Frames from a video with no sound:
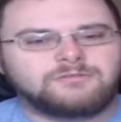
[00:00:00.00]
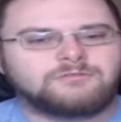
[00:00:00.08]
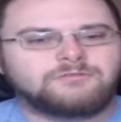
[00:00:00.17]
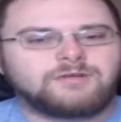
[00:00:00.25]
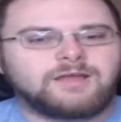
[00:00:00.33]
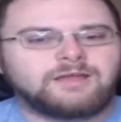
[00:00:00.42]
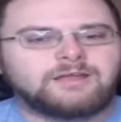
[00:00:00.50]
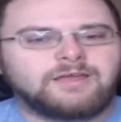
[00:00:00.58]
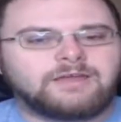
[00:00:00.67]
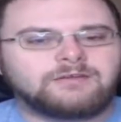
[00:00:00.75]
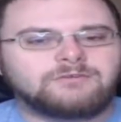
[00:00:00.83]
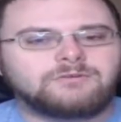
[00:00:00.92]
dragon
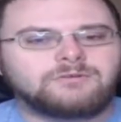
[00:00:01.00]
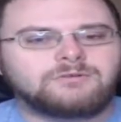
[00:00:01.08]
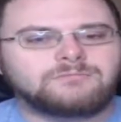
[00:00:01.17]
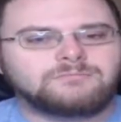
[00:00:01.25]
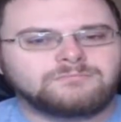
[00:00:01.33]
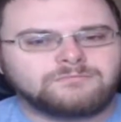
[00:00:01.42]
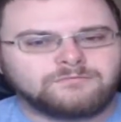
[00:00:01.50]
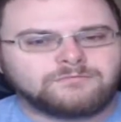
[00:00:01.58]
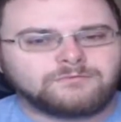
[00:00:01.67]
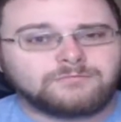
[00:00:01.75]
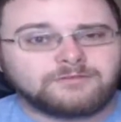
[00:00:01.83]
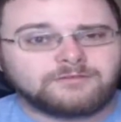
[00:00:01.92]
handle
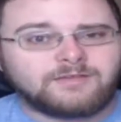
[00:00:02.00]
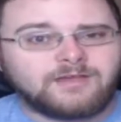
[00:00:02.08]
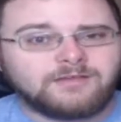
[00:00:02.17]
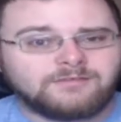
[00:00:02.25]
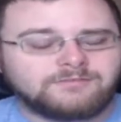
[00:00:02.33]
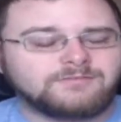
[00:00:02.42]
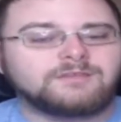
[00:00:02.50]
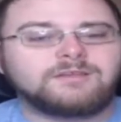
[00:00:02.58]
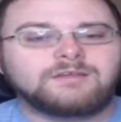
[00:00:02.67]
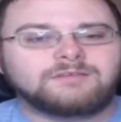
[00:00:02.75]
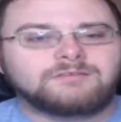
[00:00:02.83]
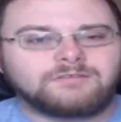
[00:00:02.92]
from these guys,
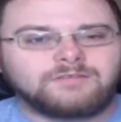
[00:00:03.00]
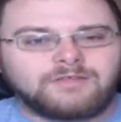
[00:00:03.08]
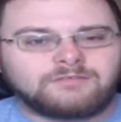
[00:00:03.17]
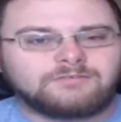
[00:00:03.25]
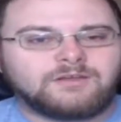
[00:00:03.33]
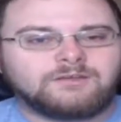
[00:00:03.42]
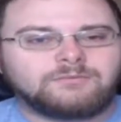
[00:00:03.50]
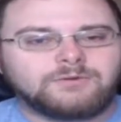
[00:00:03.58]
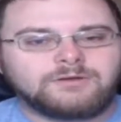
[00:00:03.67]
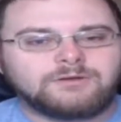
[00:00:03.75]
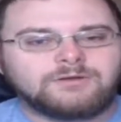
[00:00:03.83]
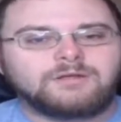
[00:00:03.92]
so that's kind of
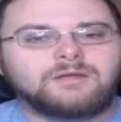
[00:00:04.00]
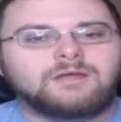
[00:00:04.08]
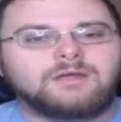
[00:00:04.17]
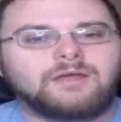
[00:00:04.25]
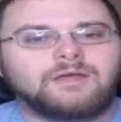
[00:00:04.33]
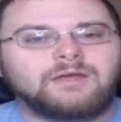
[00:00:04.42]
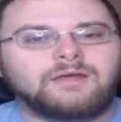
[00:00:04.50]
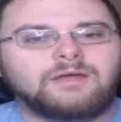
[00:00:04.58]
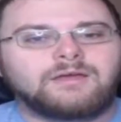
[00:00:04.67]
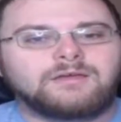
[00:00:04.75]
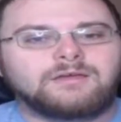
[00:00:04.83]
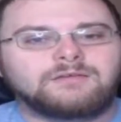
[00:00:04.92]
weird.
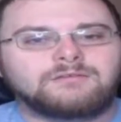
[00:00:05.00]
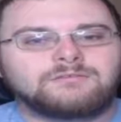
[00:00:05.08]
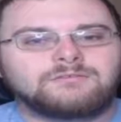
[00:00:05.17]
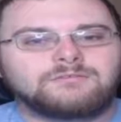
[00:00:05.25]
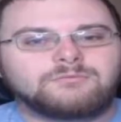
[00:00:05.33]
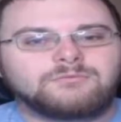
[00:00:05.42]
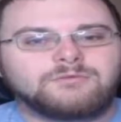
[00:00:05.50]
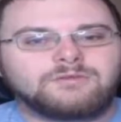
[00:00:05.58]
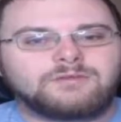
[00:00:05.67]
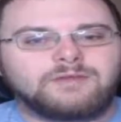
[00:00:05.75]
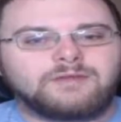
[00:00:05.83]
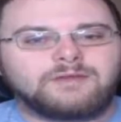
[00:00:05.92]
So
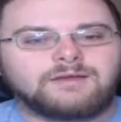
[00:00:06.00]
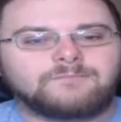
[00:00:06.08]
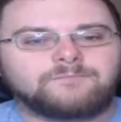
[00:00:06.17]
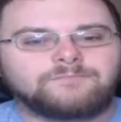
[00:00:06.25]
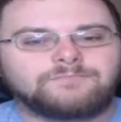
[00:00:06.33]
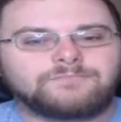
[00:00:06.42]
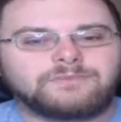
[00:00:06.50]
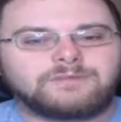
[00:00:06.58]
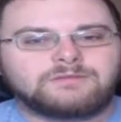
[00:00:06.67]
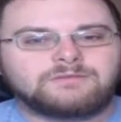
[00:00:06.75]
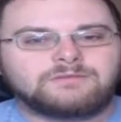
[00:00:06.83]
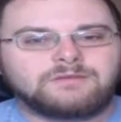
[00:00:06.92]
yeah,
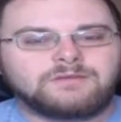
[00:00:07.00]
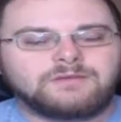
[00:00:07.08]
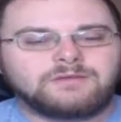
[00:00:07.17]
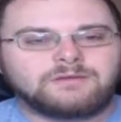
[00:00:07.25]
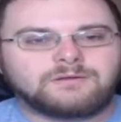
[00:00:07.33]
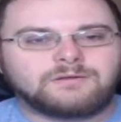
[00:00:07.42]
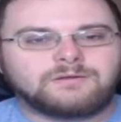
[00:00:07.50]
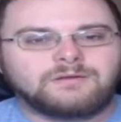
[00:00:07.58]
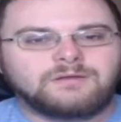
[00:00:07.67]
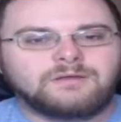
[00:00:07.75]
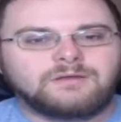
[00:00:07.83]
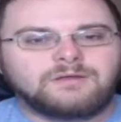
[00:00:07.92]
let's see here.
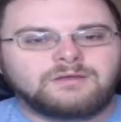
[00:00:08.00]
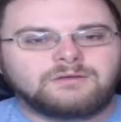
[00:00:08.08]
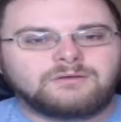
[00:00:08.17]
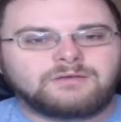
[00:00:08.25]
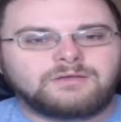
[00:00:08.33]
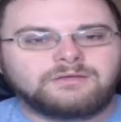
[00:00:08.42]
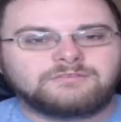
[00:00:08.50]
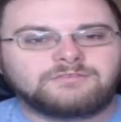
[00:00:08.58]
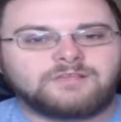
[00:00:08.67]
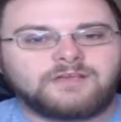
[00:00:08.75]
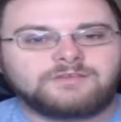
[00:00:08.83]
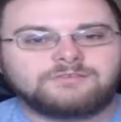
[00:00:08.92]
Okay, he
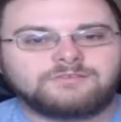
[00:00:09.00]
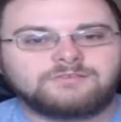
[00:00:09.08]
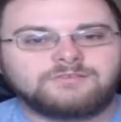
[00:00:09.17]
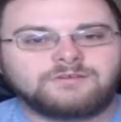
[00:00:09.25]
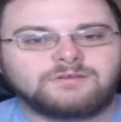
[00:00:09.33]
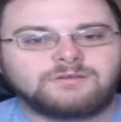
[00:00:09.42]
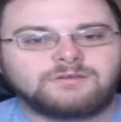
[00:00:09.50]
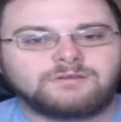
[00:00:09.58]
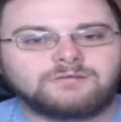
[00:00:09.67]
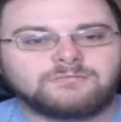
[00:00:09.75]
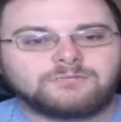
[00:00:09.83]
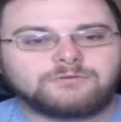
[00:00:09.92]
slashes,
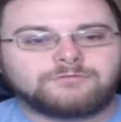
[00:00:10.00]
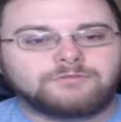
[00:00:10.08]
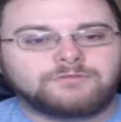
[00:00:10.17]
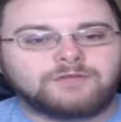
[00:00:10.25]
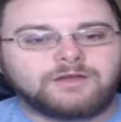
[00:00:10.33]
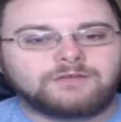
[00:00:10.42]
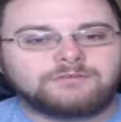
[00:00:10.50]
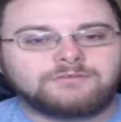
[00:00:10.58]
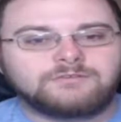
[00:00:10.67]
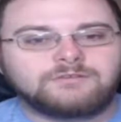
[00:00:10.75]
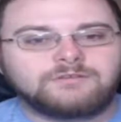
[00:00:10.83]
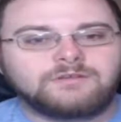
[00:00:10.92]
Percival
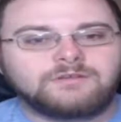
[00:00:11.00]
dodges,